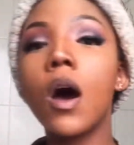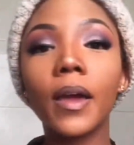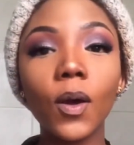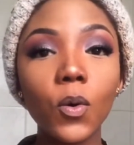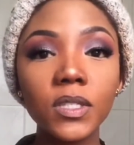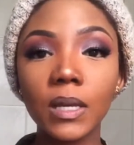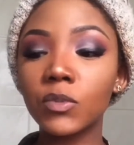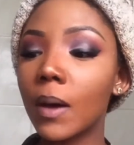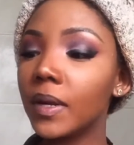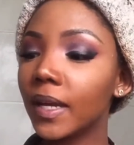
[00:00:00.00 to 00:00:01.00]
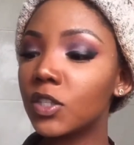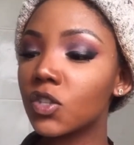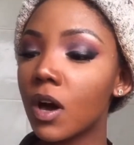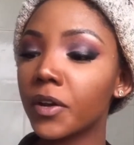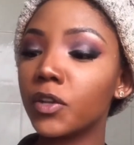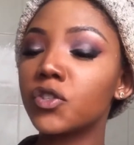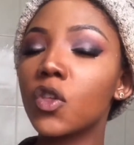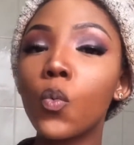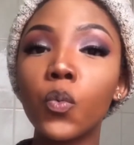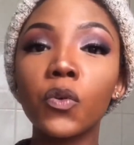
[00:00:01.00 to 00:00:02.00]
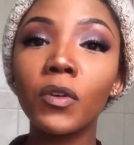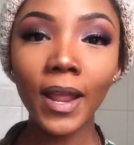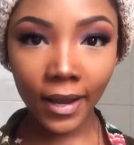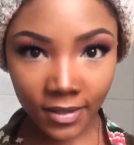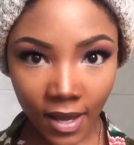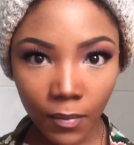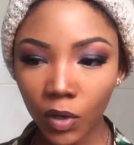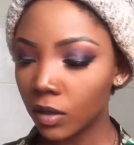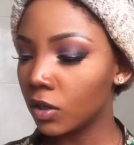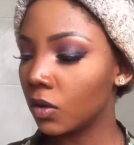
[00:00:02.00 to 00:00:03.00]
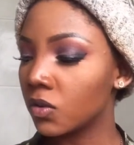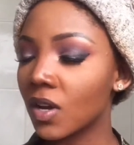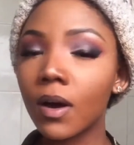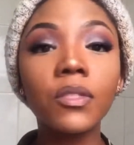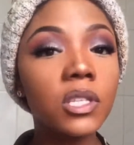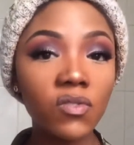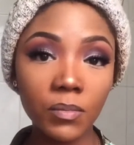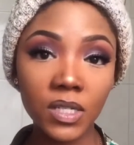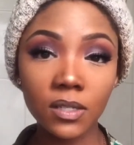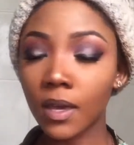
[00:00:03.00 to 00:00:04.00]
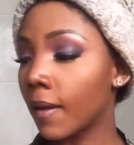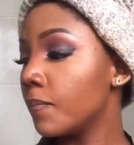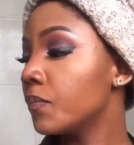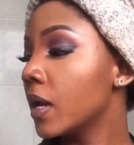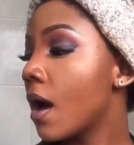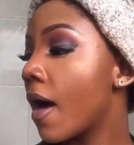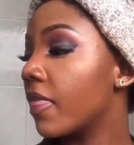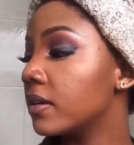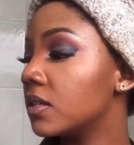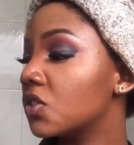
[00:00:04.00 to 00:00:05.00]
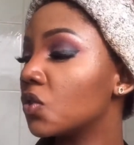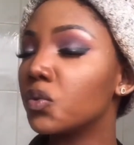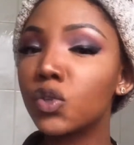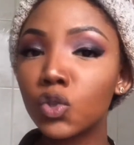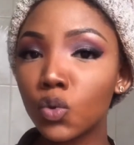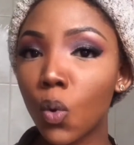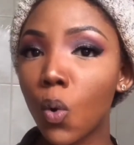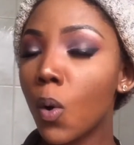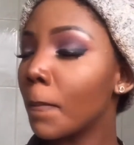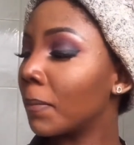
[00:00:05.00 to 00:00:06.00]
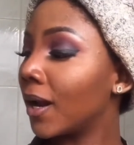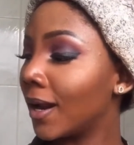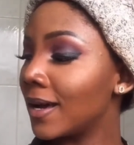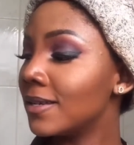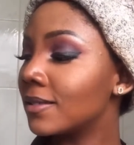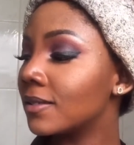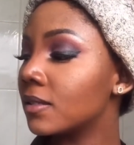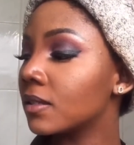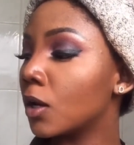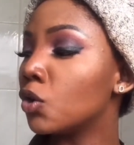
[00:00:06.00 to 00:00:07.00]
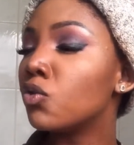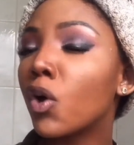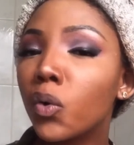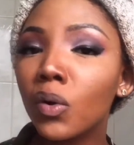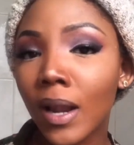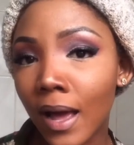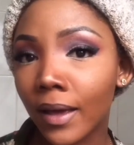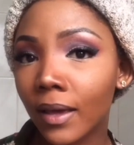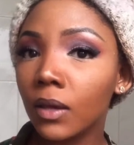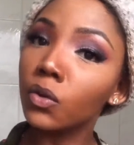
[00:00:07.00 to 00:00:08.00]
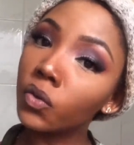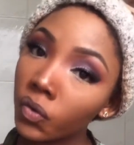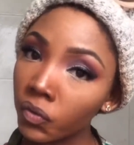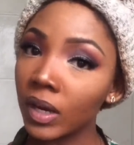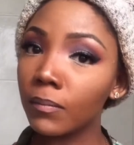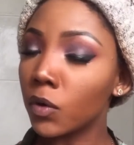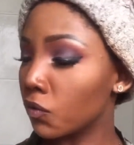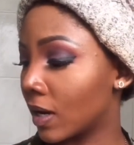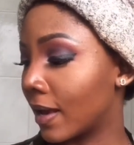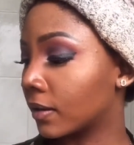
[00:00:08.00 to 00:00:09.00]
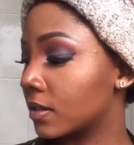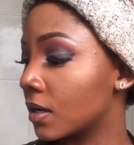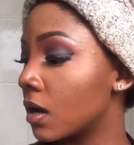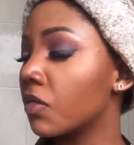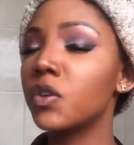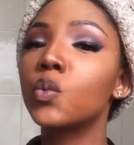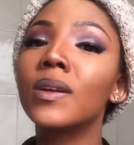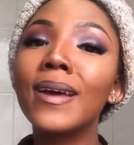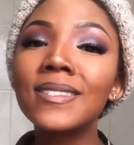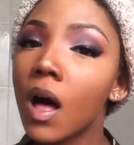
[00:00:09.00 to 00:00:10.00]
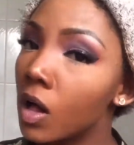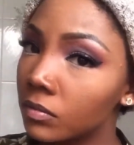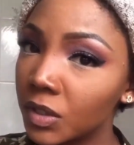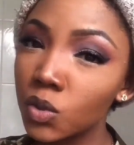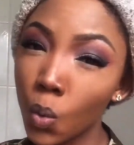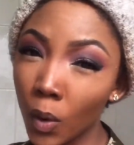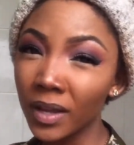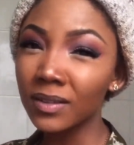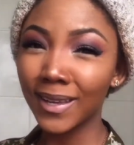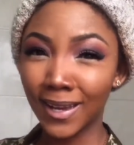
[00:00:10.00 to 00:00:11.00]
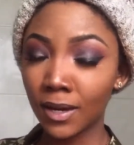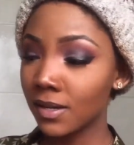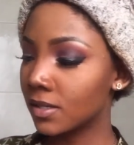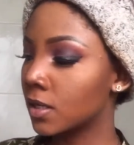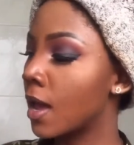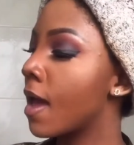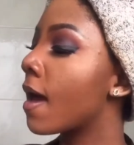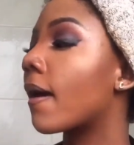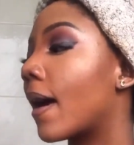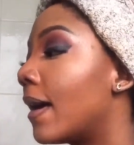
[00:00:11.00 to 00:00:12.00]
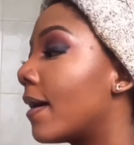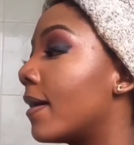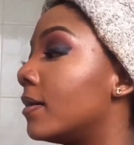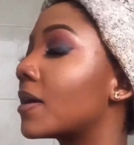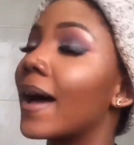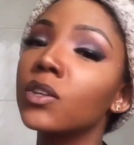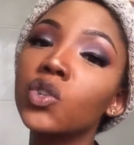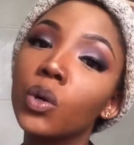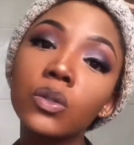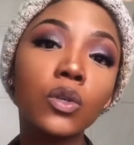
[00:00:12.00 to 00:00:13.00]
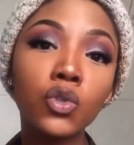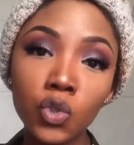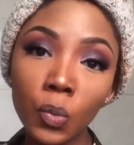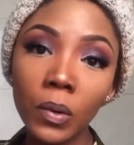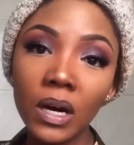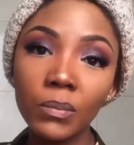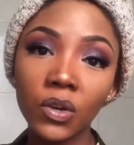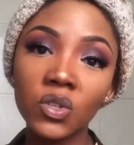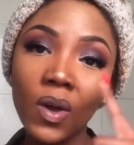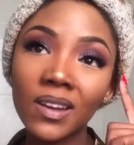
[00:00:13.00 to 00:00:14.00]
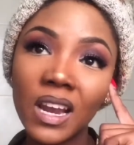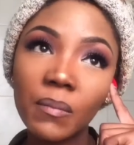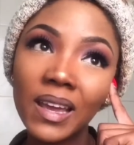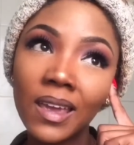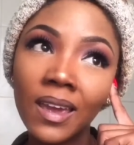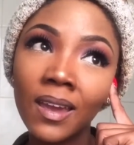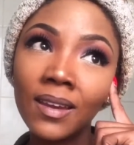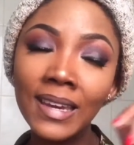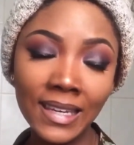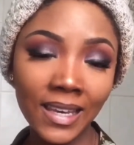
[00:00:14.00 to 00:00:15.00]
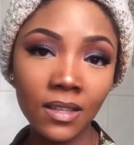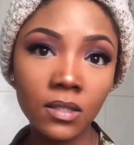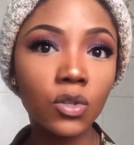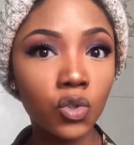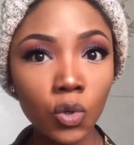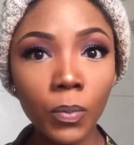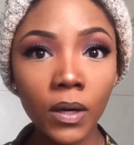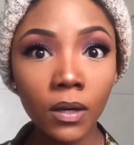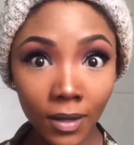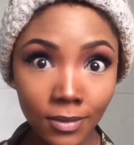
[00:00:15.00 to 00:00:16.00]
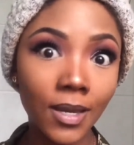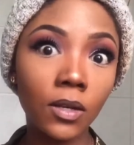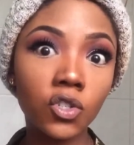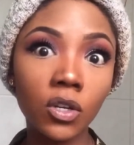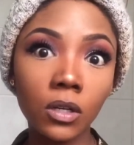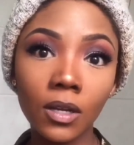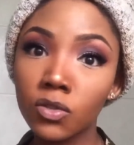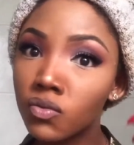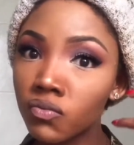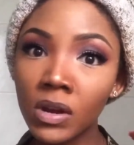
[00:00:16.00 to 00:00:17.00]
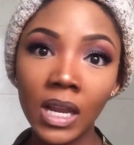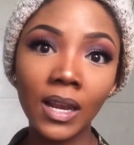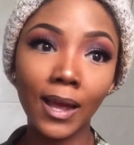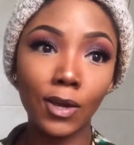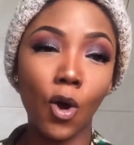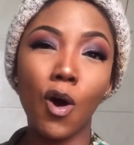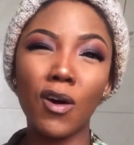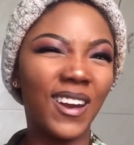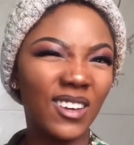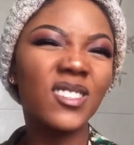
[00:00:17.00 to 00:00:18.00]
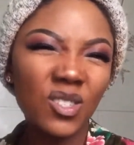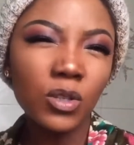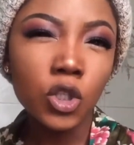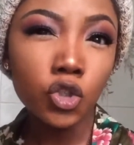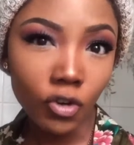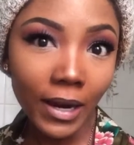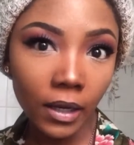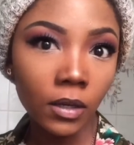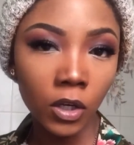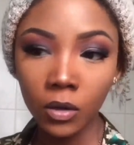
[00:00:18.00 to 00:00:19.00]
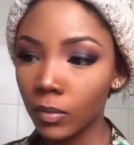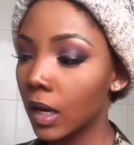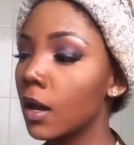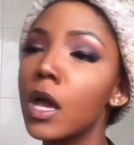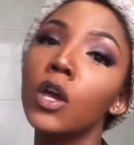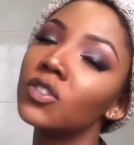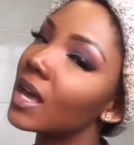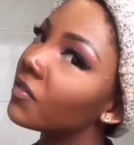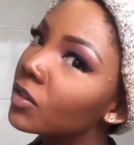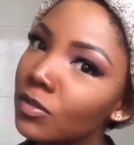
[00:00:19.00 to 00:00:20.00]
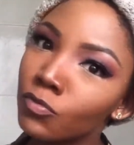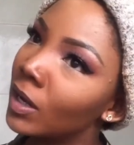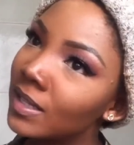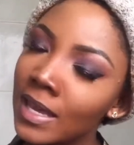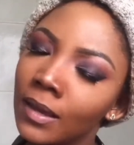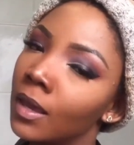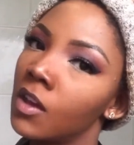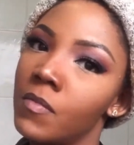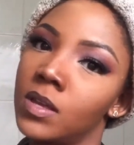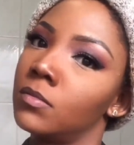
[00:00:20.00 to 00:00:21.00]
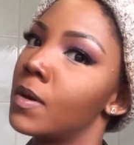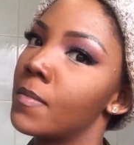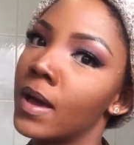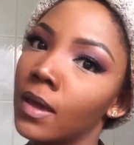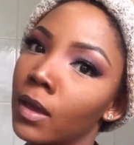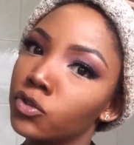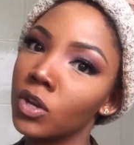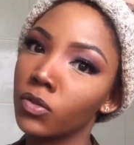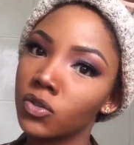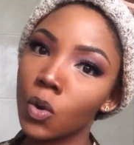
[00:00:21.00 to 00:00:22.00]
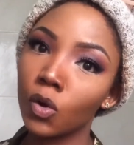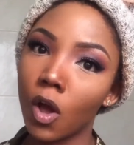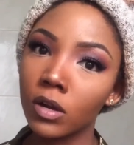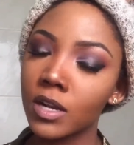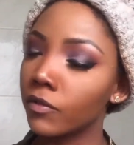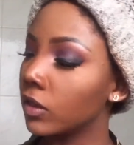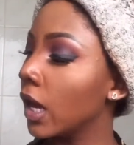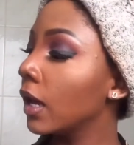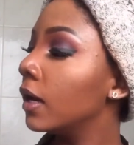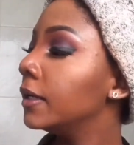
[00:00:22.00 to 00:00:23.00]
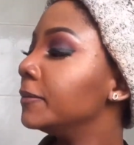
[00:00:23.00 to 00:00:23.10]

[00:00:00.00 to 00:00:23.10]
Okay, awesome. So I'm gonna get started. So the relaxer I'm gonna use, I got this from Discount. This is the Restore Plus No-Lye Cream Relaxer. This one has almond oil in it. And I chose super because right now my hair needs super attention. It's really like hot, like it's shrunk, you know what I mean? Because I haven't really taken care of my hair during this whole lockdown thing.